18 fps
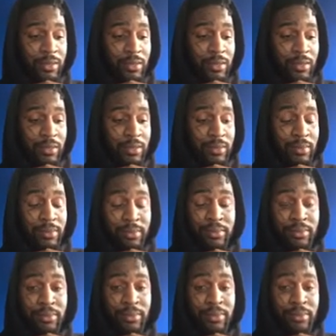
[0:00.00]

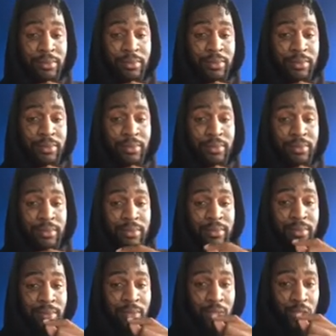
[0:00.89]

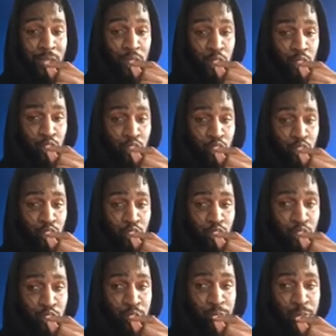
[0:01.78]

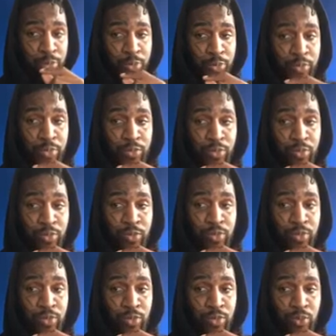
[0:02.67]

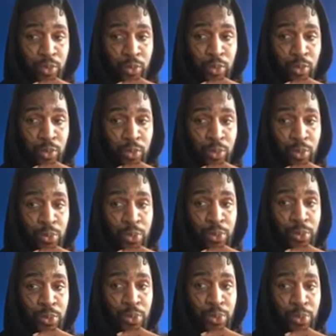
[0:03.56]

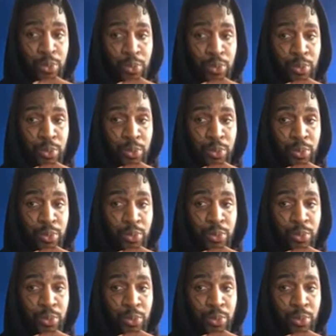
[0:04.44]
(no one is talking)